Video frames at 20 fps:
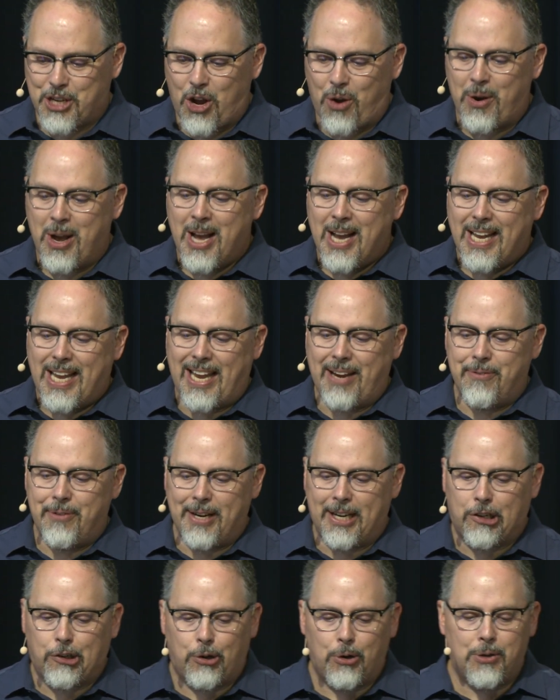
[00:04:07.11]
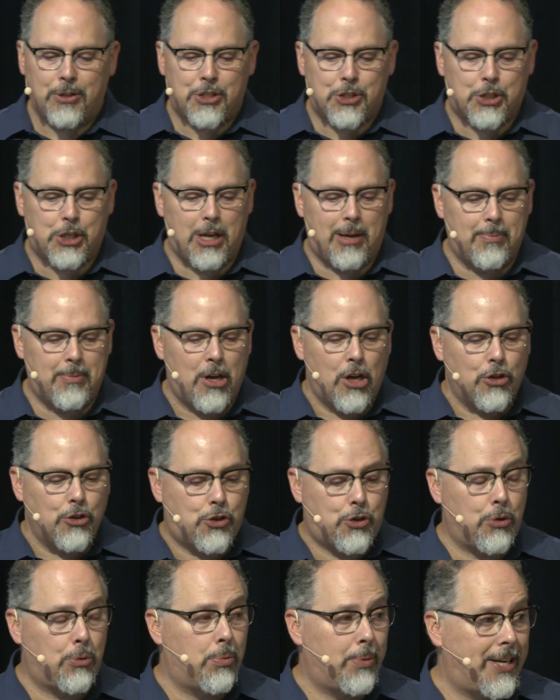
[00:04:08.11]
No, he recruits them
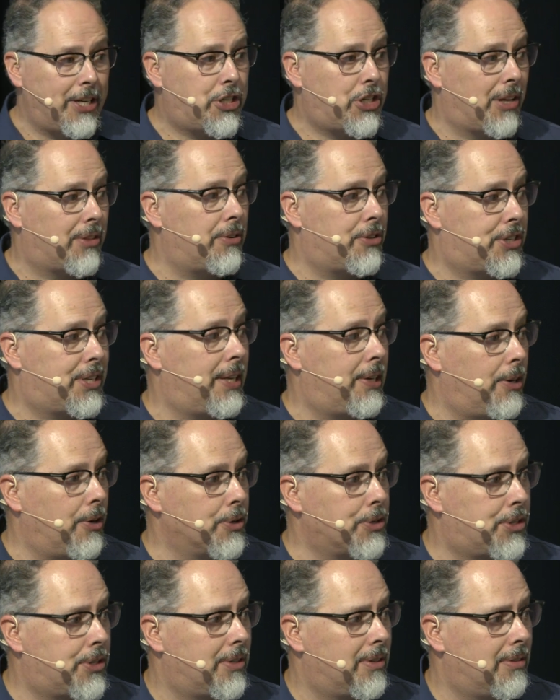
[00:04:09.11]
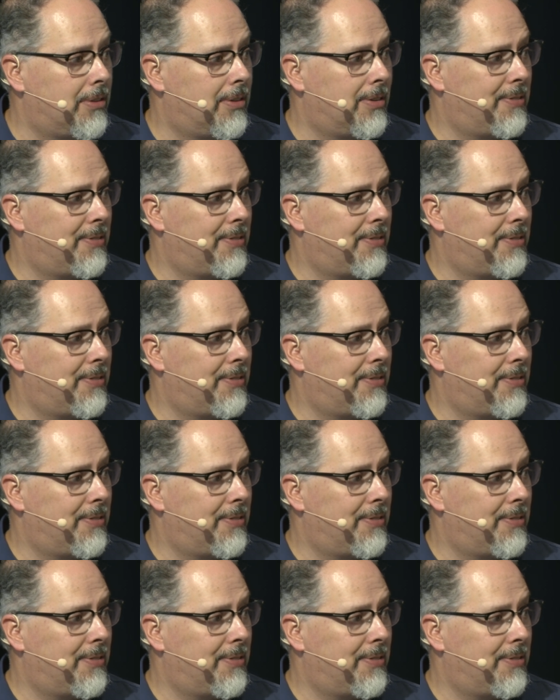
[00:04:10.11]
to reach other sinners.